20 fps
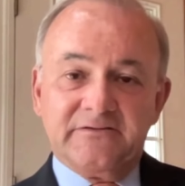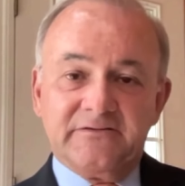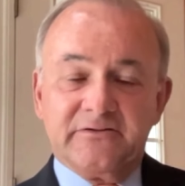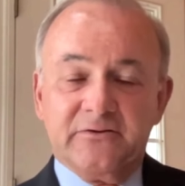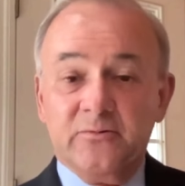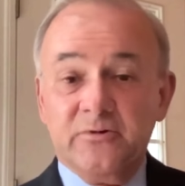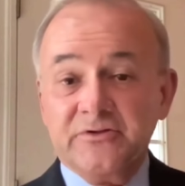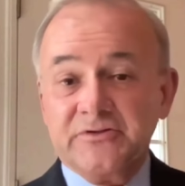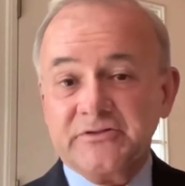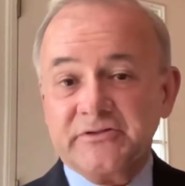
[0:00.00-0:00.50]
So
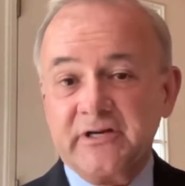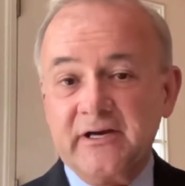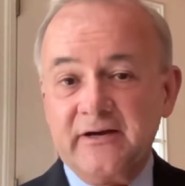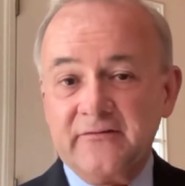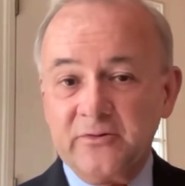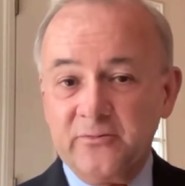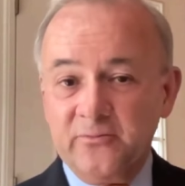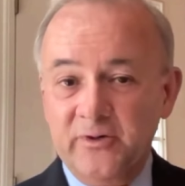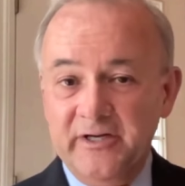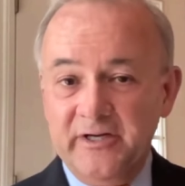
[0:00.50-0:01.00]
we'll just
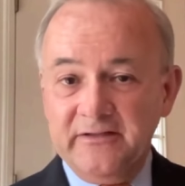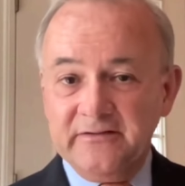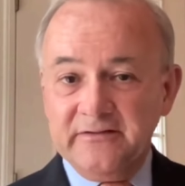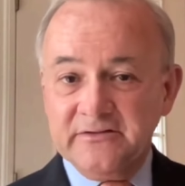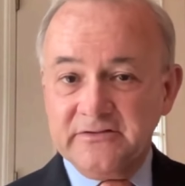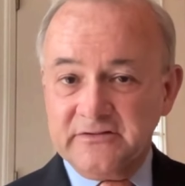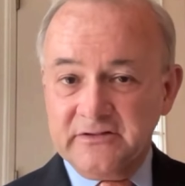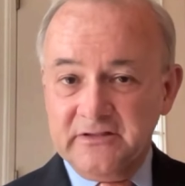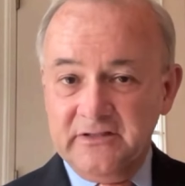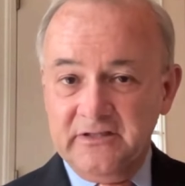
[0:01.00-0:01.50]
have to wait
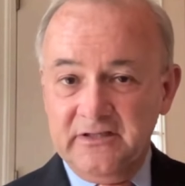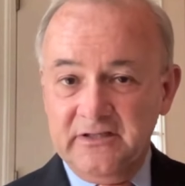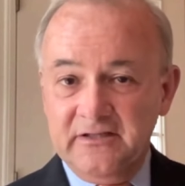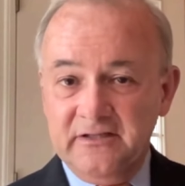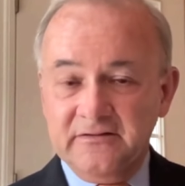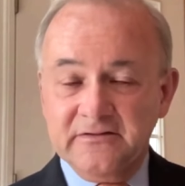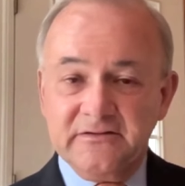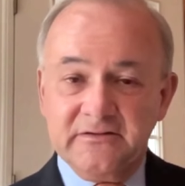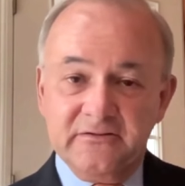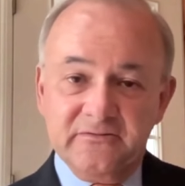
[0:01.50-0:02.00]
and see.
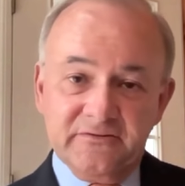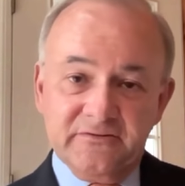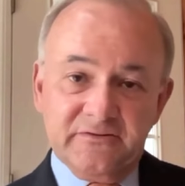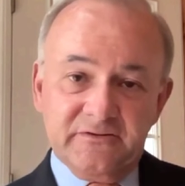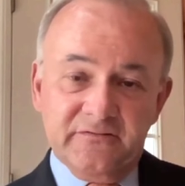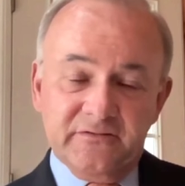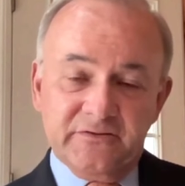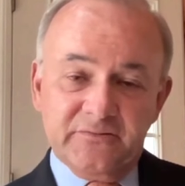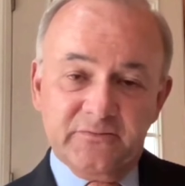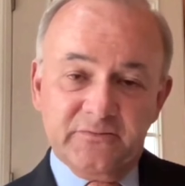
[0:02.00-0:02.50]
And the Secret
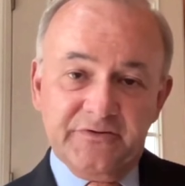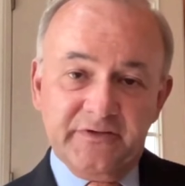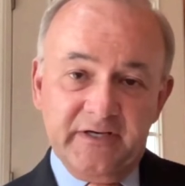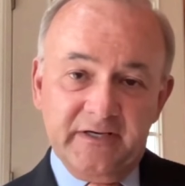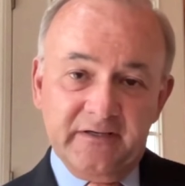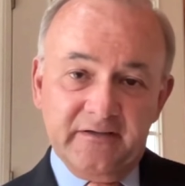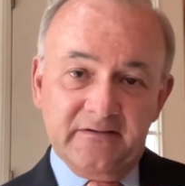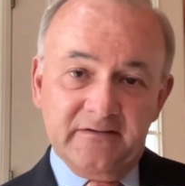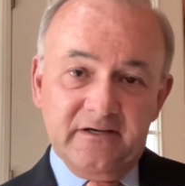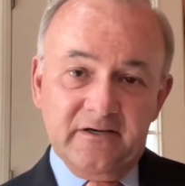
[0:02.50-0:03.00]
Service will
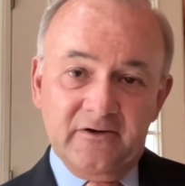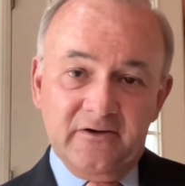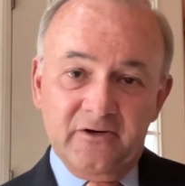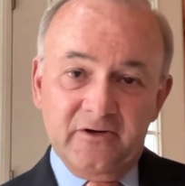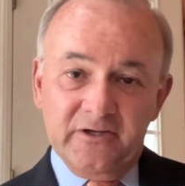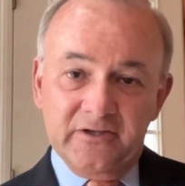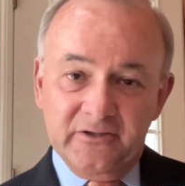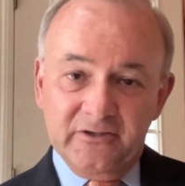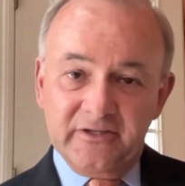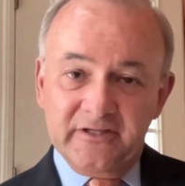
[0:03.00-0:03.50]
take a
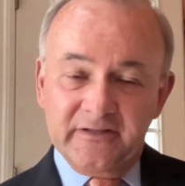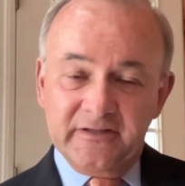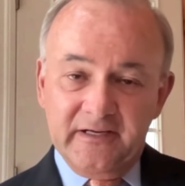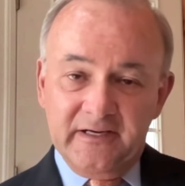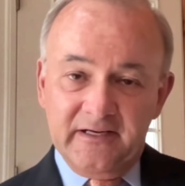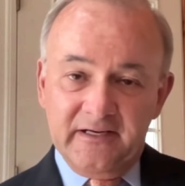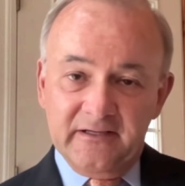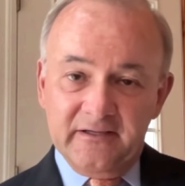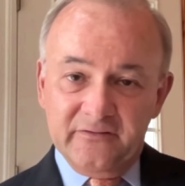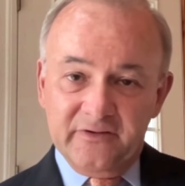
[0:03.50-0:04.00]
hard look at
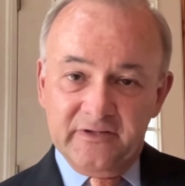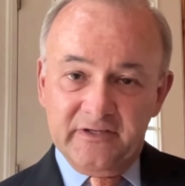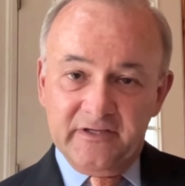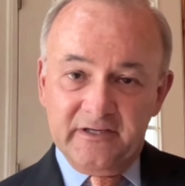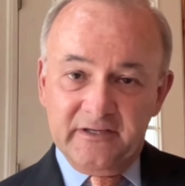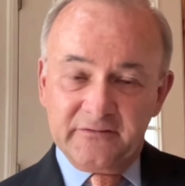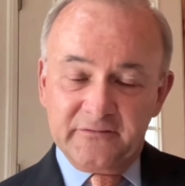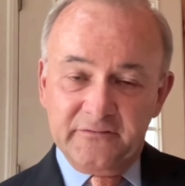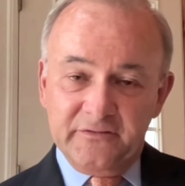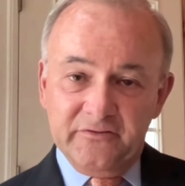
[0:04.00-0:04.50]
that over the
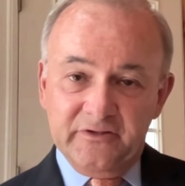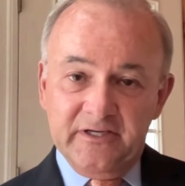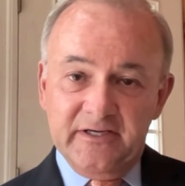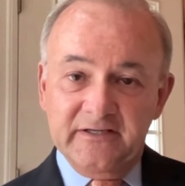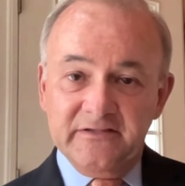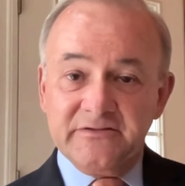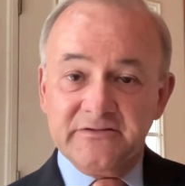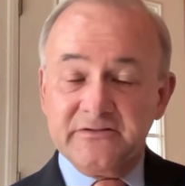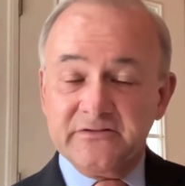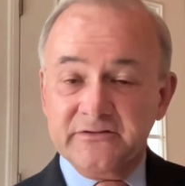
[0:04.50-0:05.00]
next few
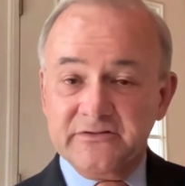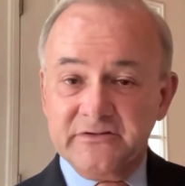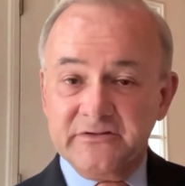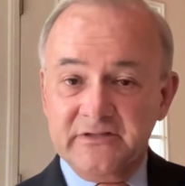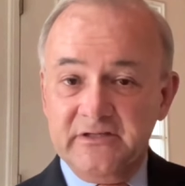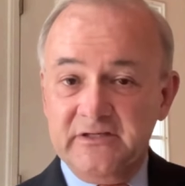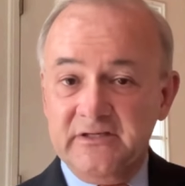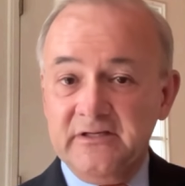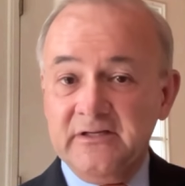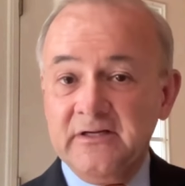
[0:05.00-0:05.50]
days to
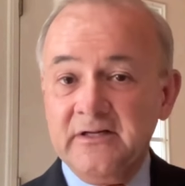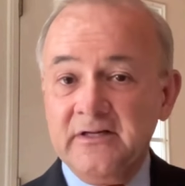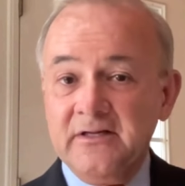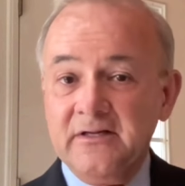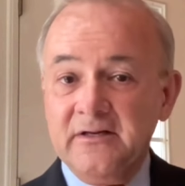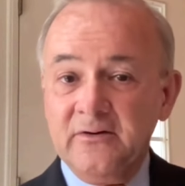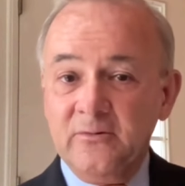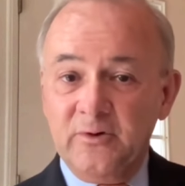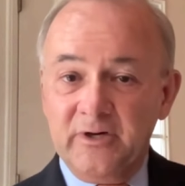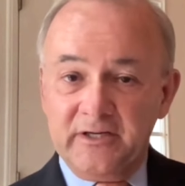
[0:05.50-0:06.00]
see
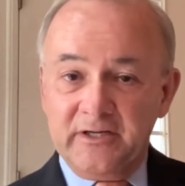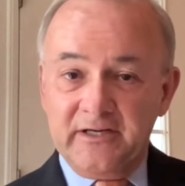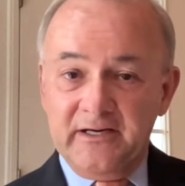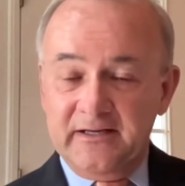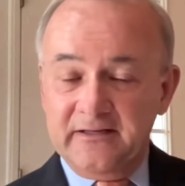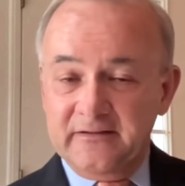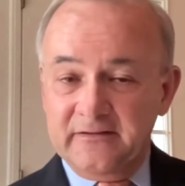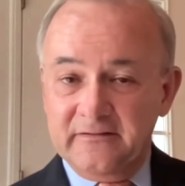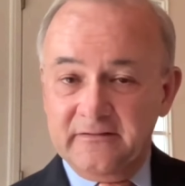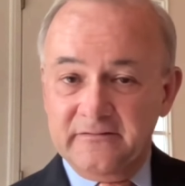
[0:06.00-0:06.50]
what
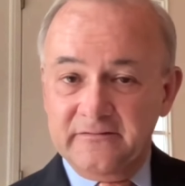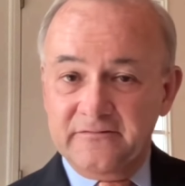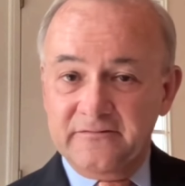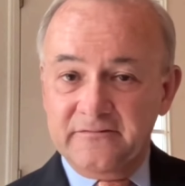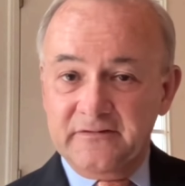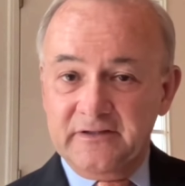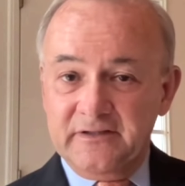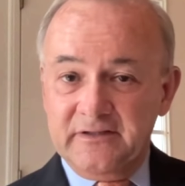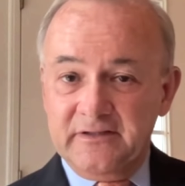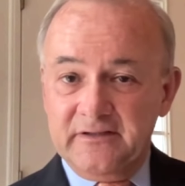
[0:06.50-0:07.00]
kind of
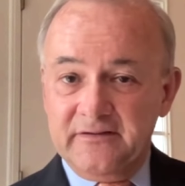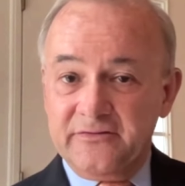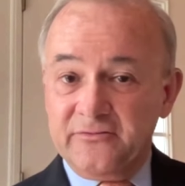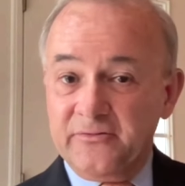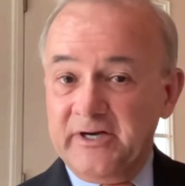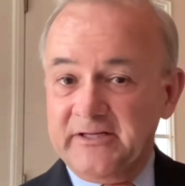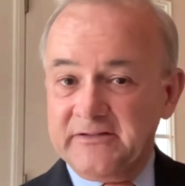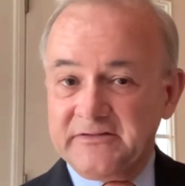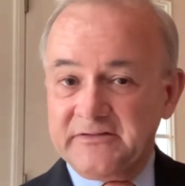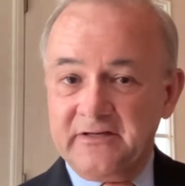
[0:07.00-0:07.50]
uh,
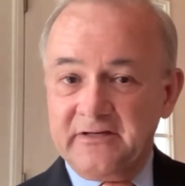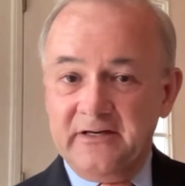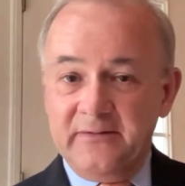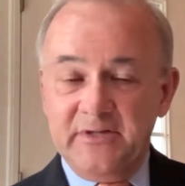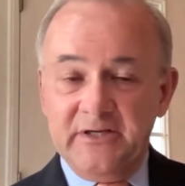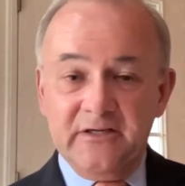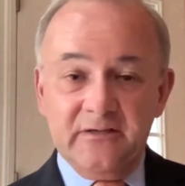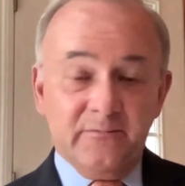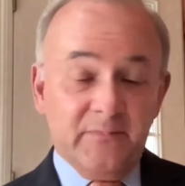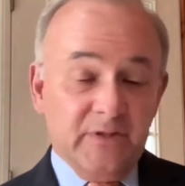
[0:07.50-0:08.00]
threats come
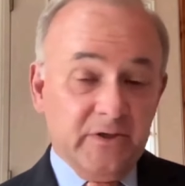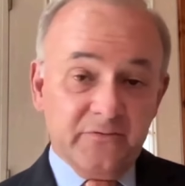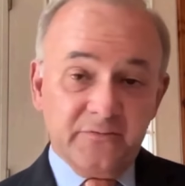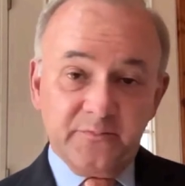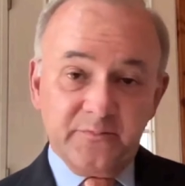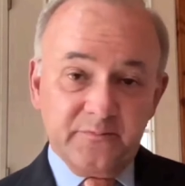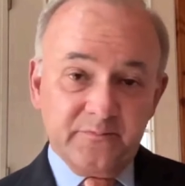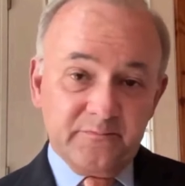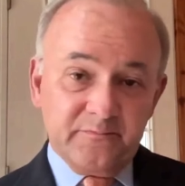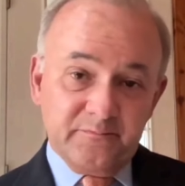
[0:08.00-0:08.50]
in, both
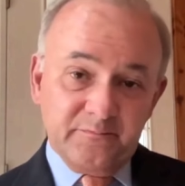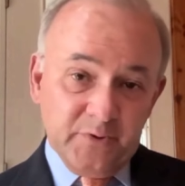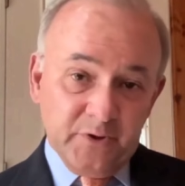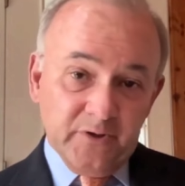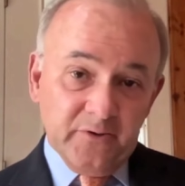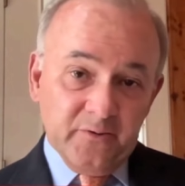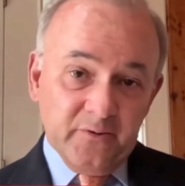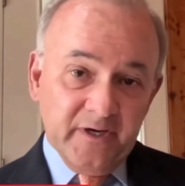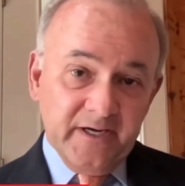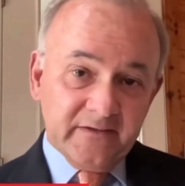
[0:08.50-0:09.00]

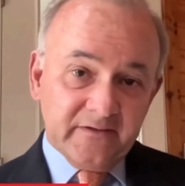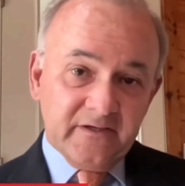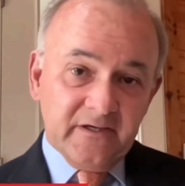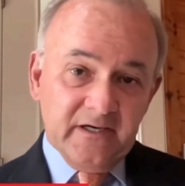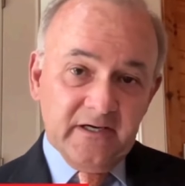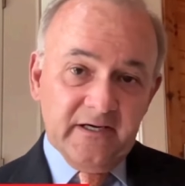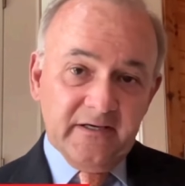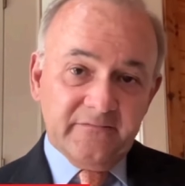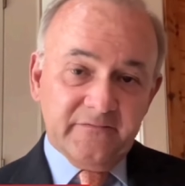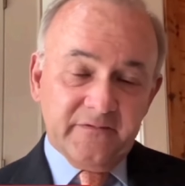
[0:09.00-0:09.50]
pro and
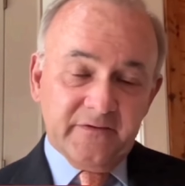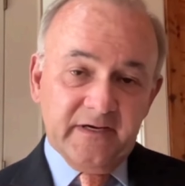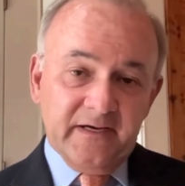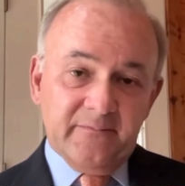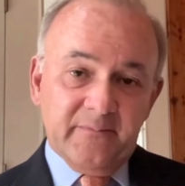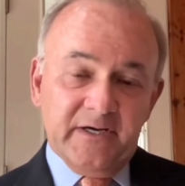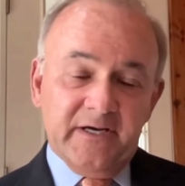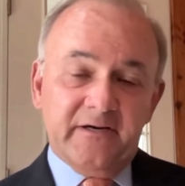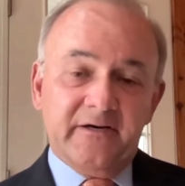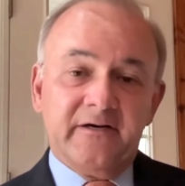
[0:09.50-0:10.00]
con, for that
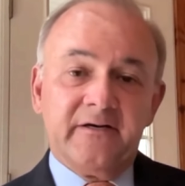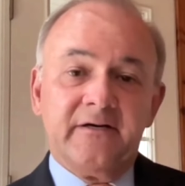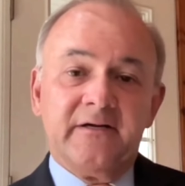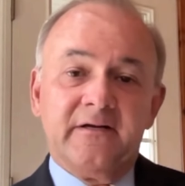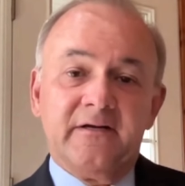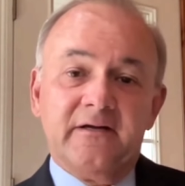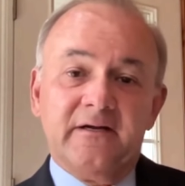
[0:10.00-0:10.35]
matter,